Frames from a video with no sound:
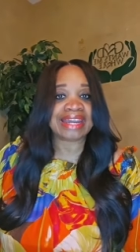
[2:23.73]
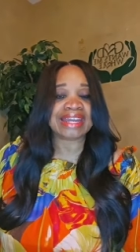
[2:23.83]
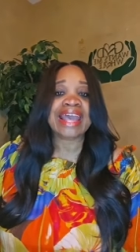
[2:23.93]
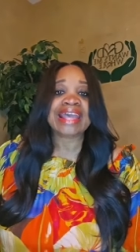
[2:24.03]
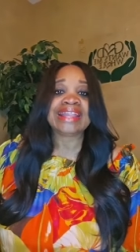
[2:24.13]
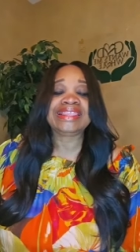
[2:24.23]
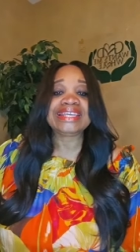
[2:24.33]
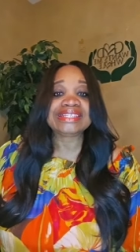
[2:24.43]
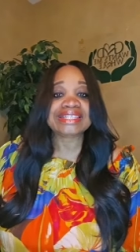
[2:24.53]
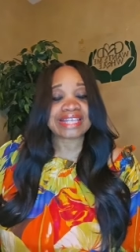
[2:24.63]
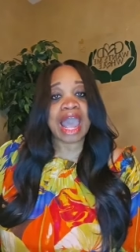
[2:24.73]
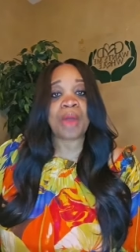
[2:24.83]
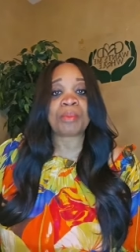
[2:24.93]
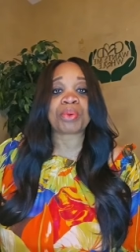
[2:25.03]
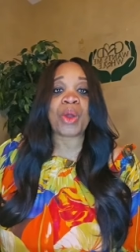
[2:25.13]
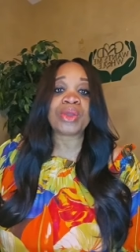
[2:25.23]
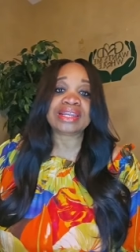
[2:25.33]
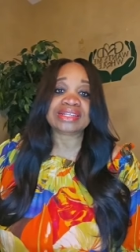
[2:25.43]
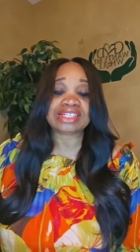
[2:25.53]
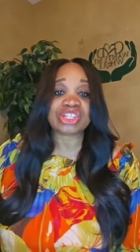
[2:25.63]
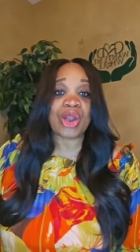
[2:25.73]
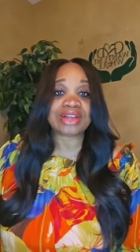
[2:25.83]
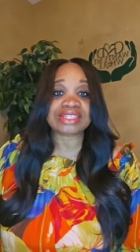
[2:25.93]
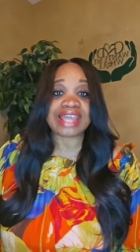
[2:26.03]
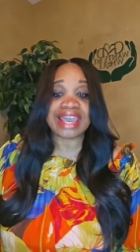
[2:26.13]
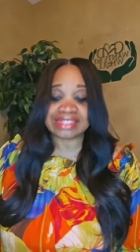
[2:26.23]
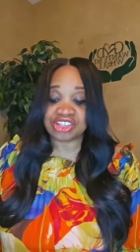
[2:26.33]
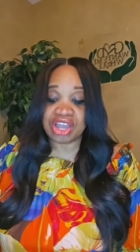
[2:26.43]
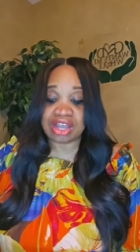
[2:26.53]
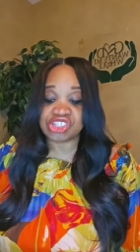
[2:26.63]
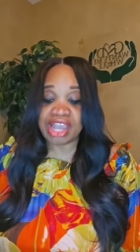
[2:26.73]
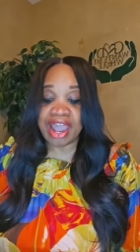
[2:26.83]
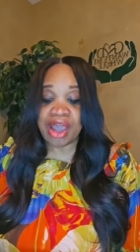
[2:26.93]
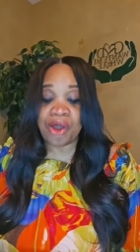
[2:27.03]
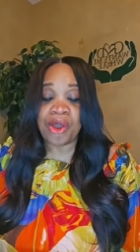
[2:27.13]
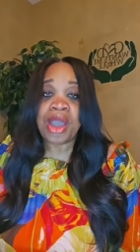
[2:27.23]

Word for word: And this is how brokenness starts as a young child.